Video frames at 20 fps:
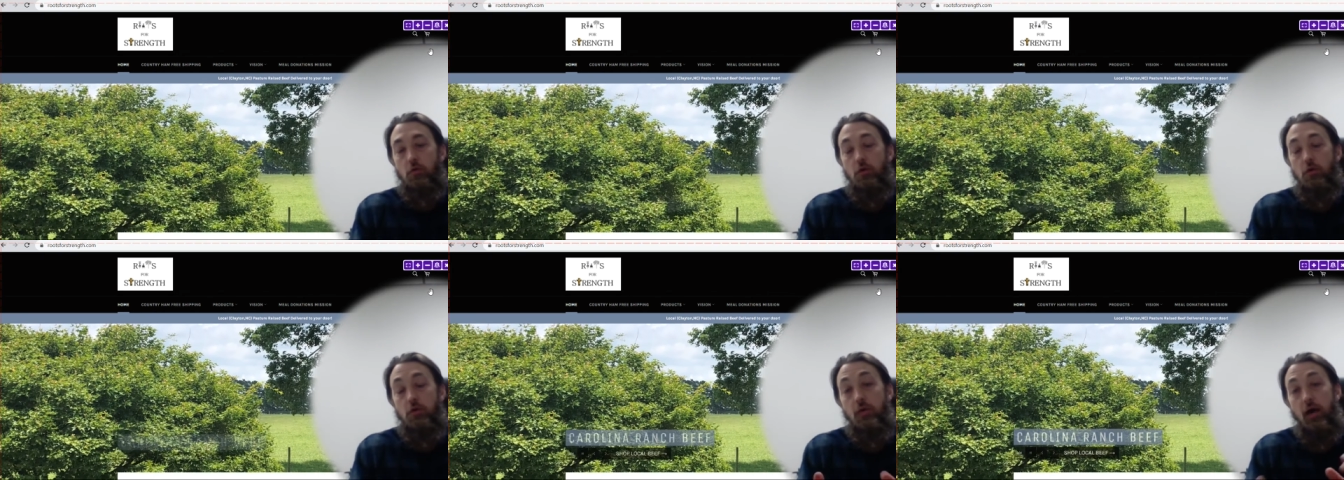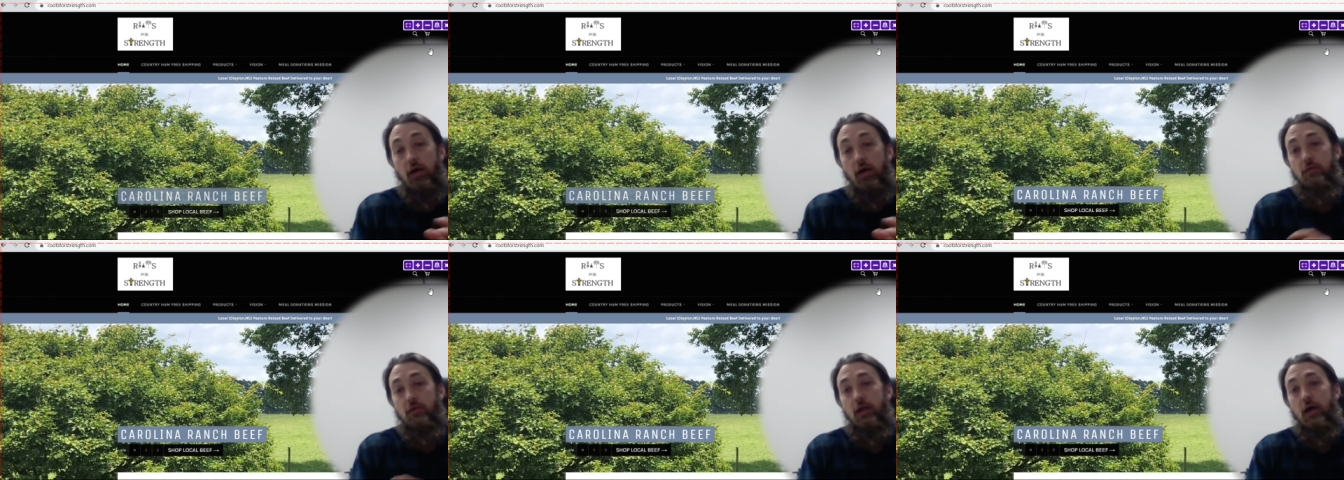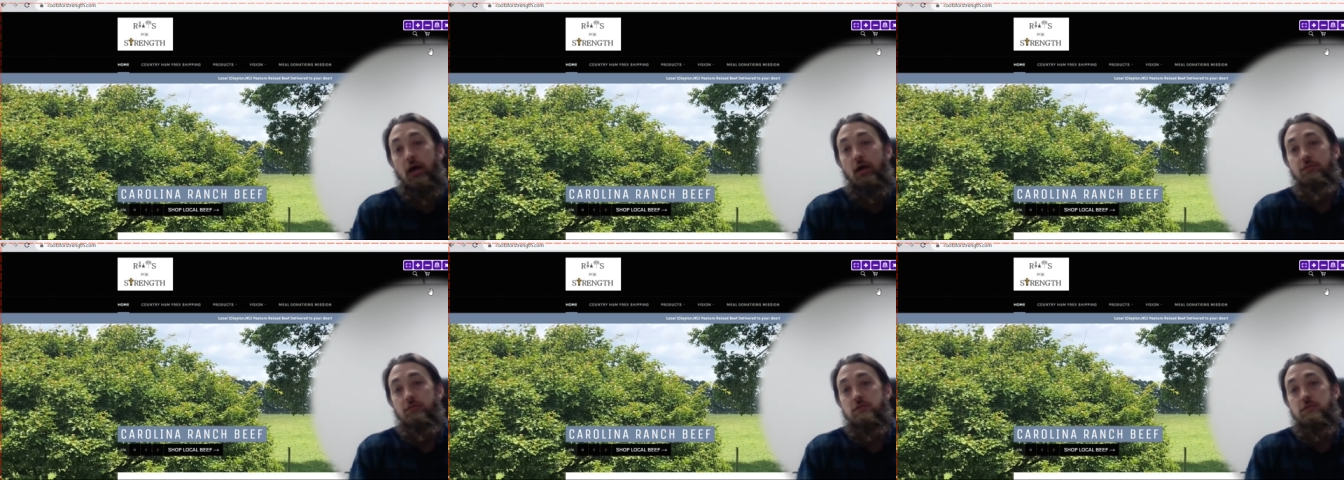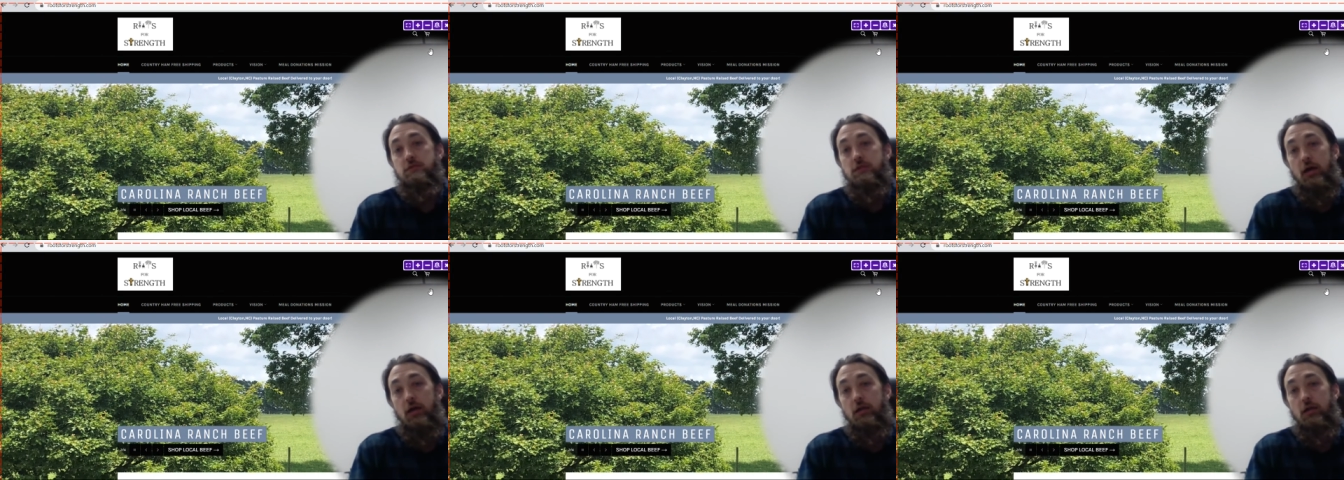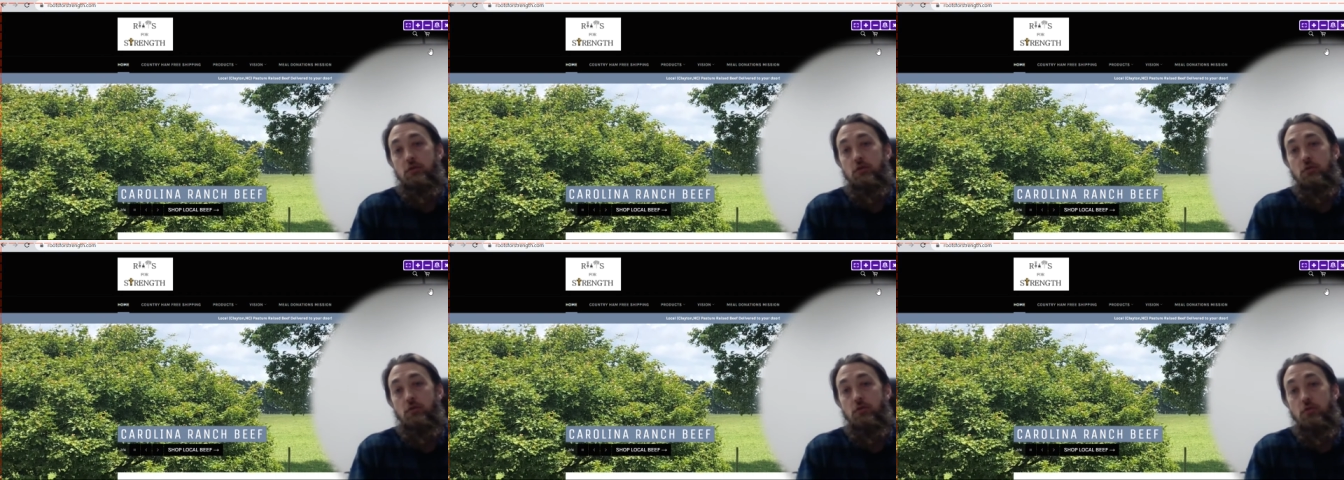where you have a life inside
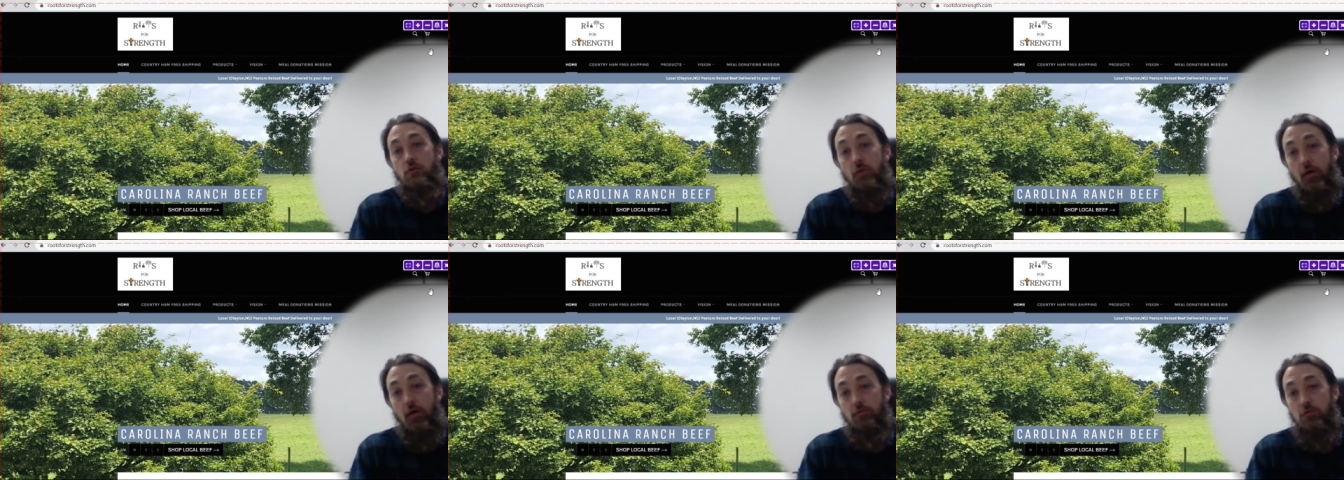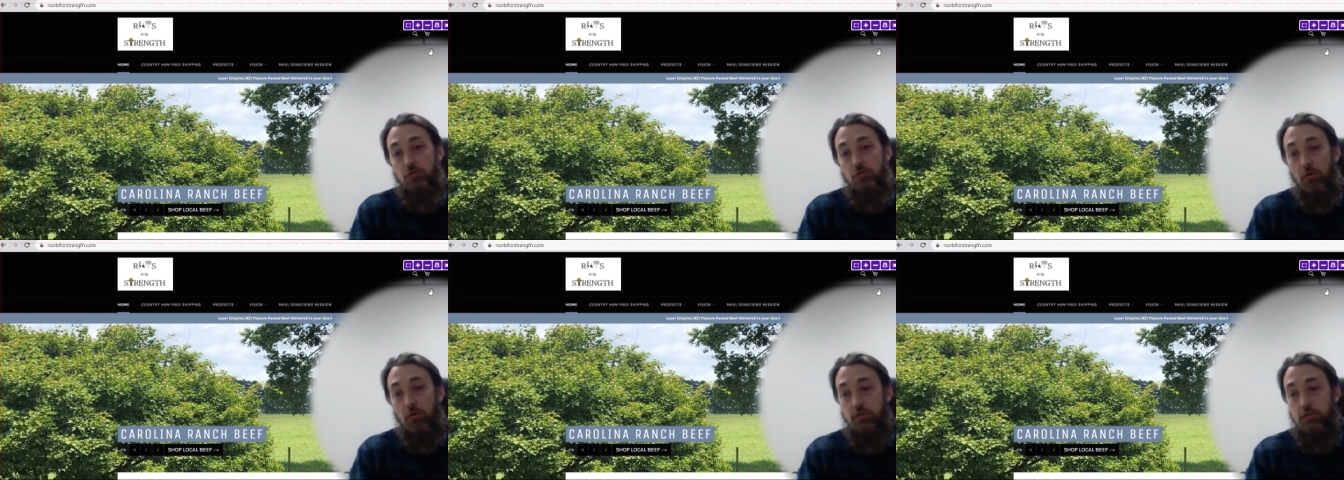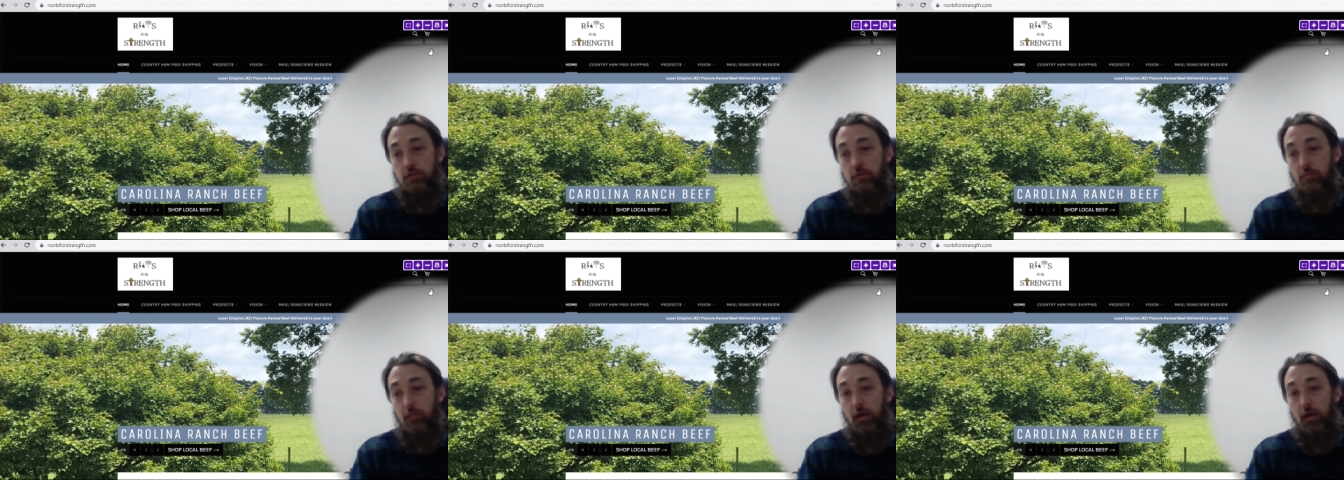of you and you have a choice to